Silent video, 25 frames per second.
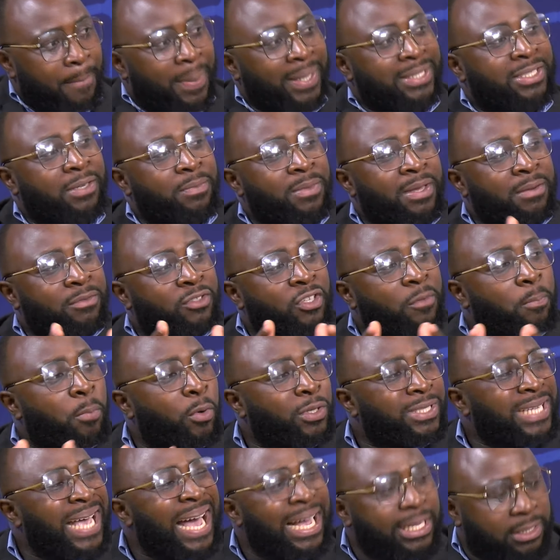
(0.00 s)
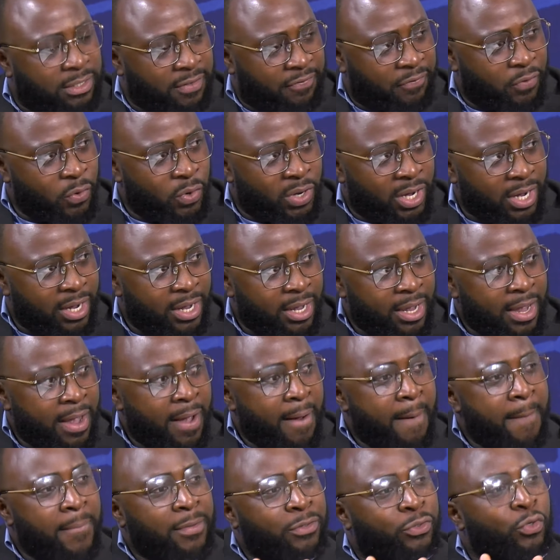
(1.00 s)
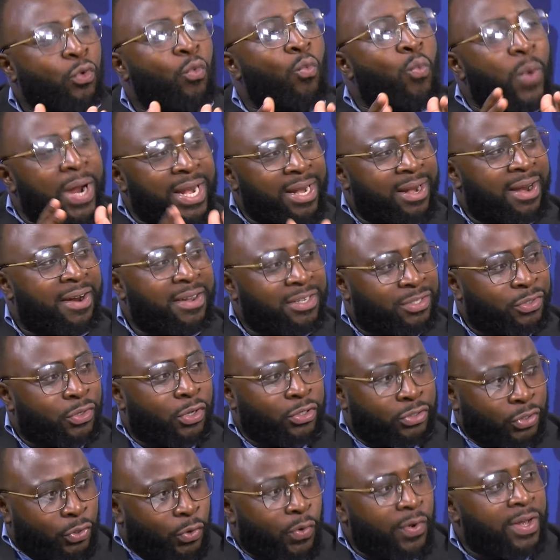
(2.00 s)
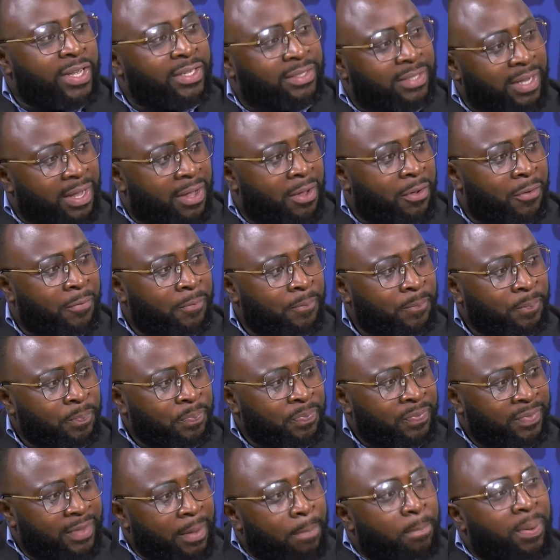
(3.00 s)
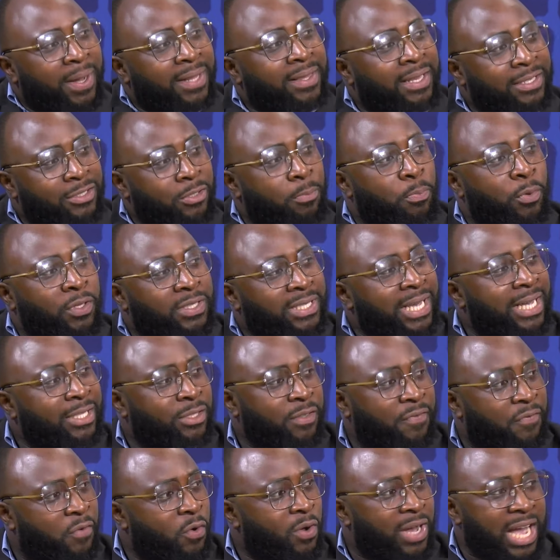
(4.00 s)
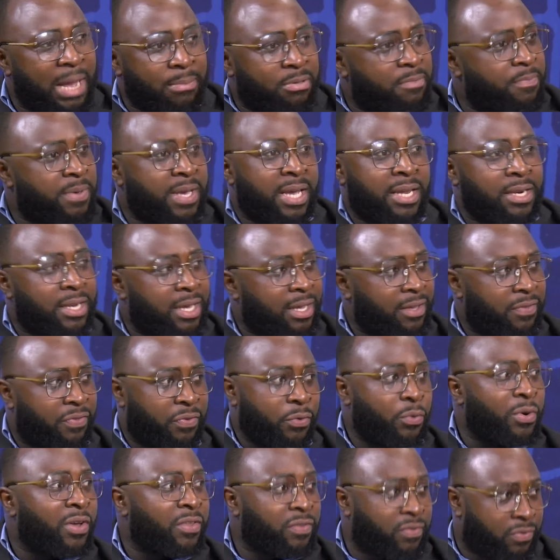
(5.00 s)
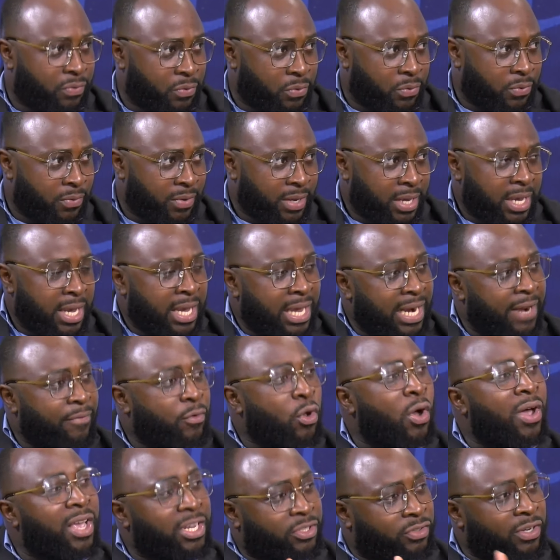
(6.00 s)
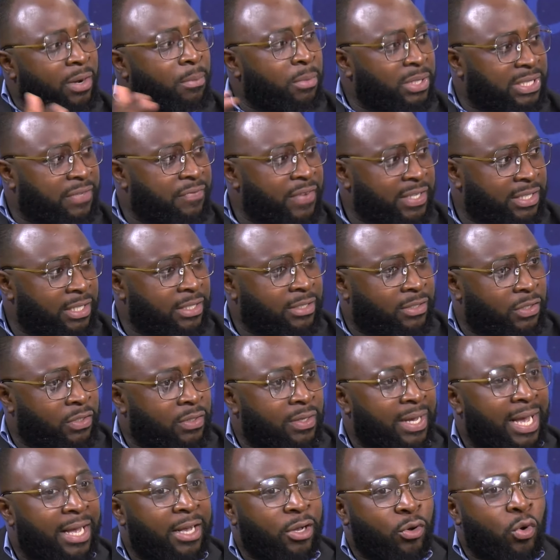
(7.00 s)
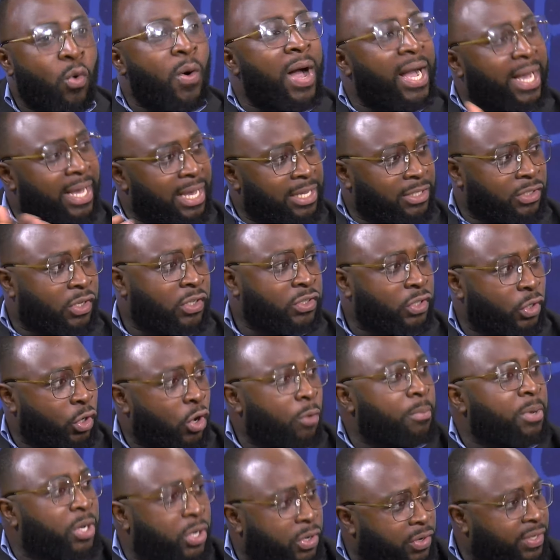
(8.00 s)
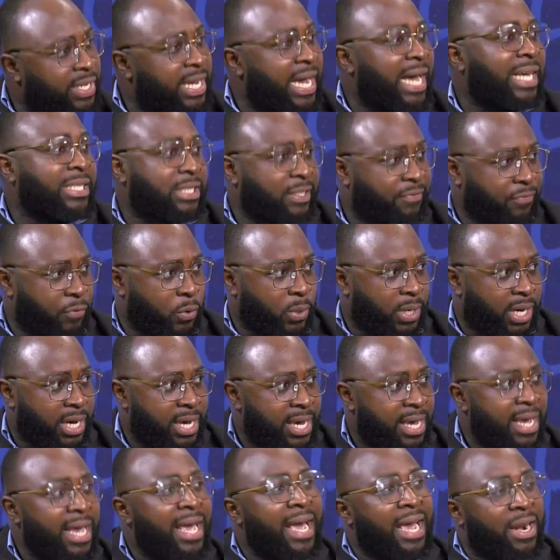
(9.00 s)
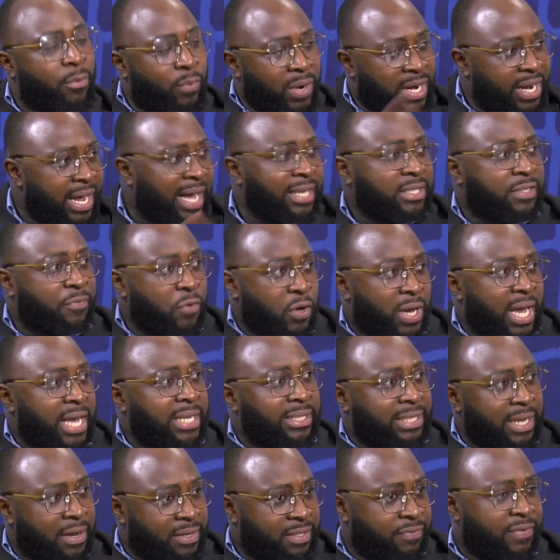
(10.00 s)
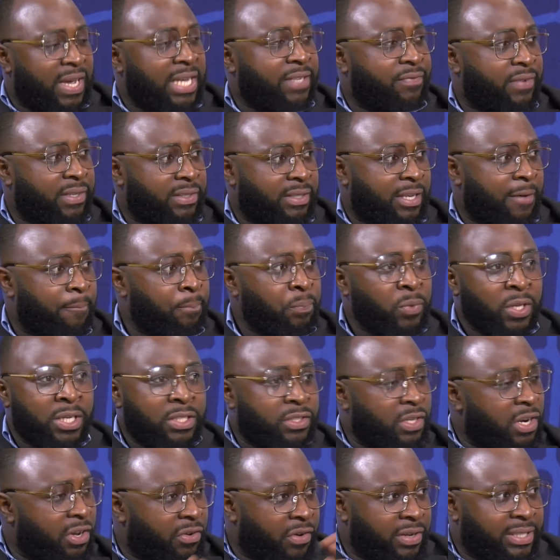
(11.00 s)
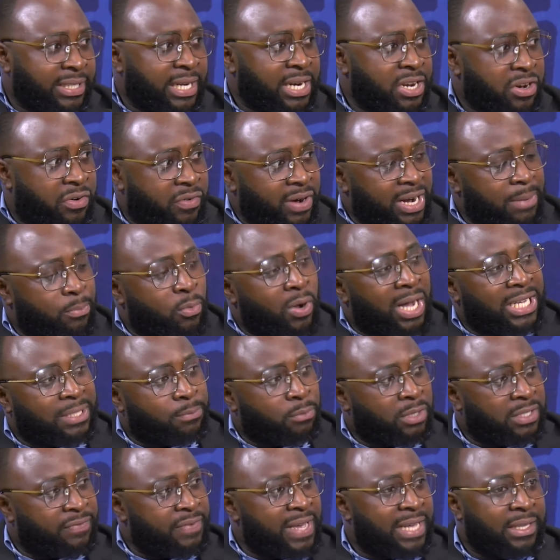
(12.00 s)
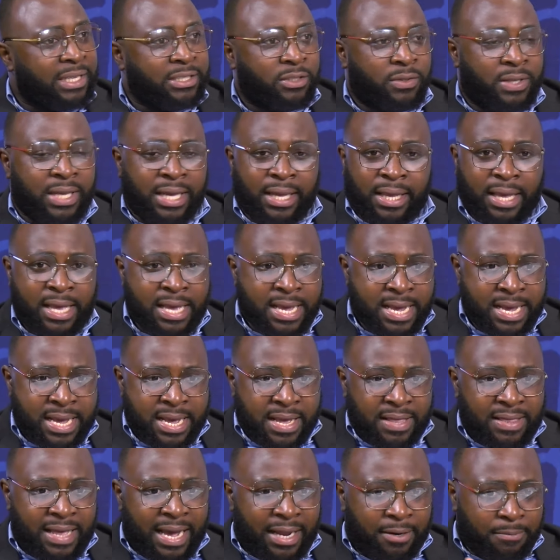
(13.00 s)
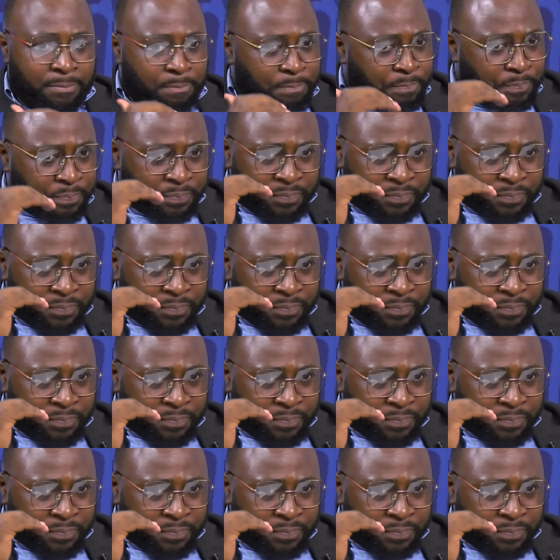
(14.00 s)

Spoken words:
Parts of them support Hartlepool. So when there is Kotoko in town, the part that supports Hartlepool are BBNE through and through. Yeah. And they've got extra motivation to go against Kotoko because they're Hartlepool. And when Hartlepool are in town, it's vice versa. So they create an incredible atmosphere. I just think that